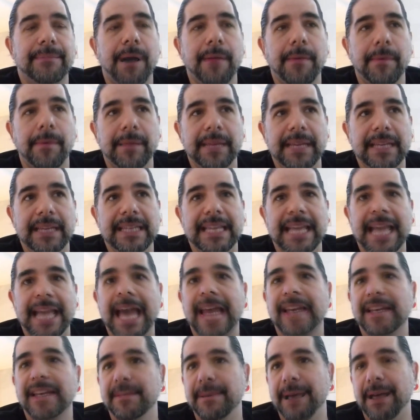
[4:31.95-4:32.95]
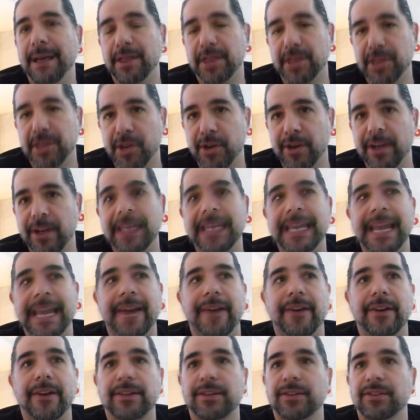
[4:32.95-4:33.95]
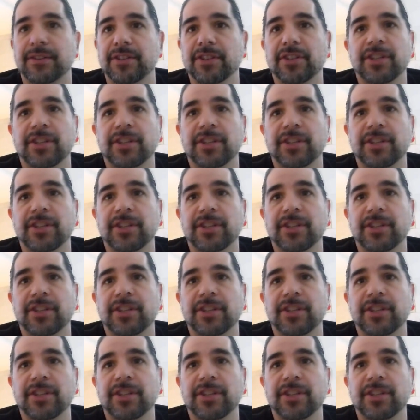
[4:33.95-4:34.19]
probably in the end about 30 characters,